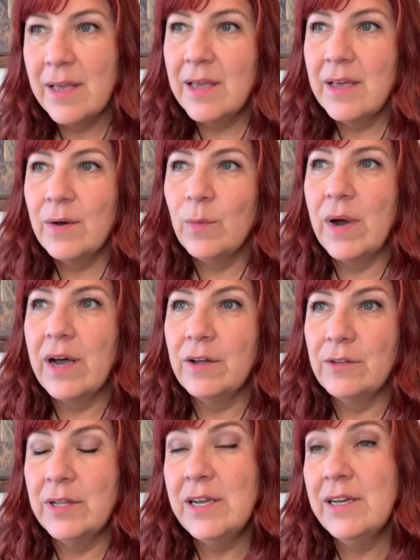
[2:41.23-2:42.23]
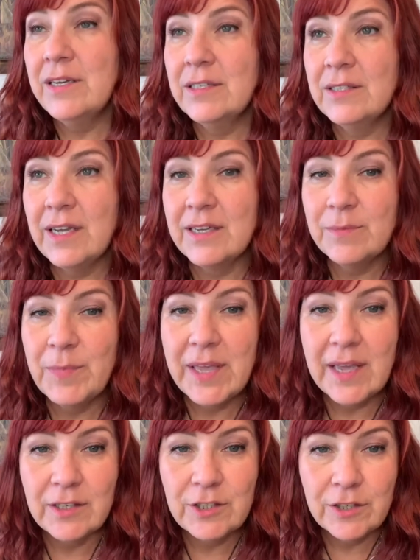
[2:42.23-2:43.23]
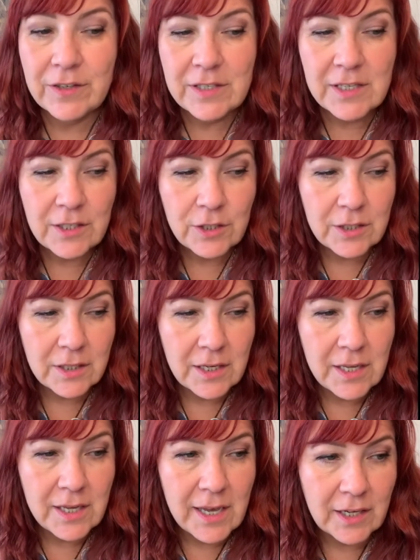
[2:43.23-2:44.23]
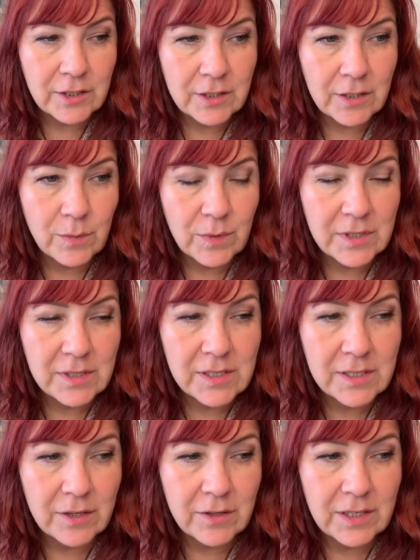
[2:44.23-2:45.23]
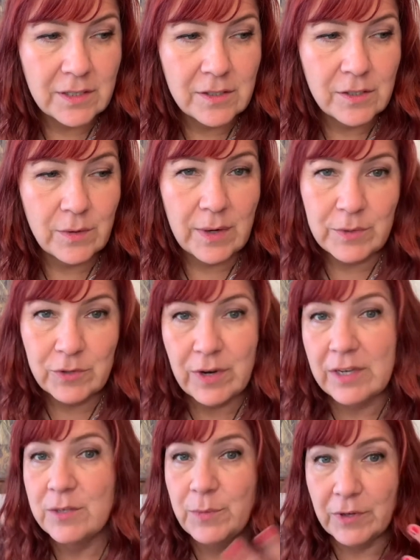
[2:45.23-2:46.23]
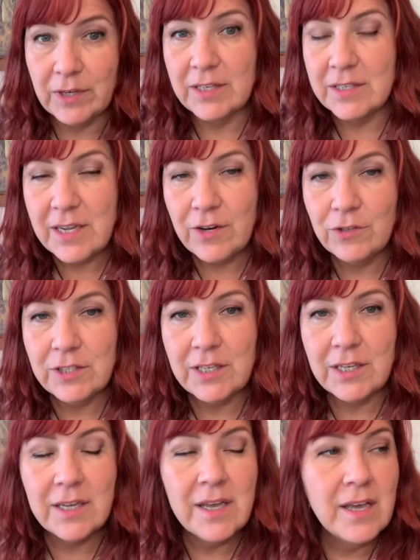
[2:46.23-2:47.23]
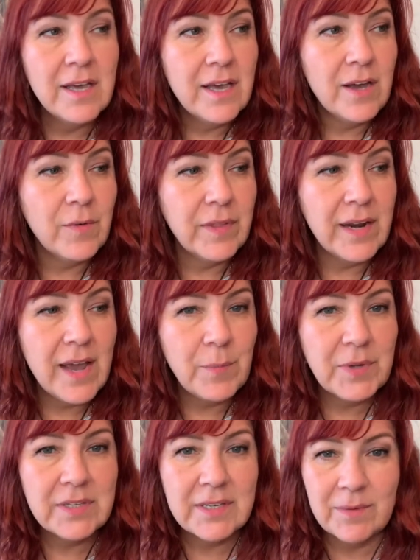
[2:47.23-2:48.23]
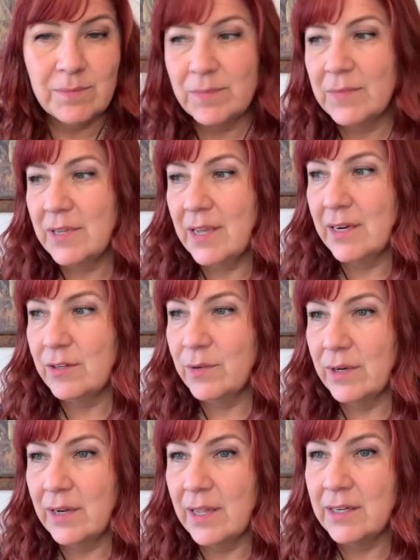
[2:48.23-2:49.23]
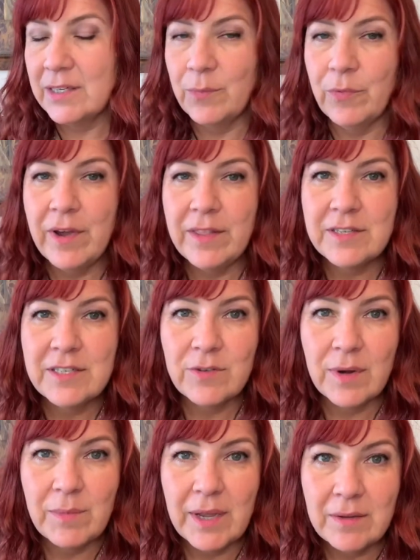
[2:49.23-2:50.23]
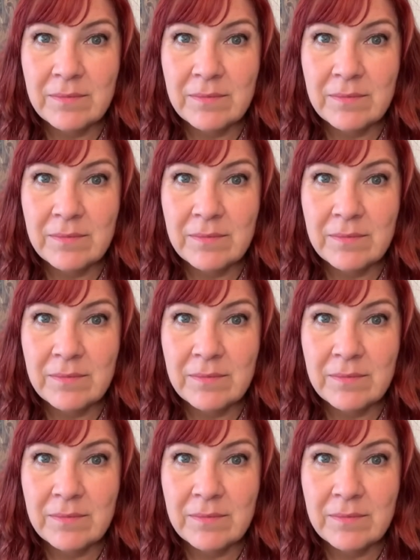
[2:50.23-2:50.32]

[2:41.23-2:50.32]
while I began Gerry's session, he actually was I was transmuting his energy. And when that happens, I'm kind of doing a lot of deep breaths. So I'm like,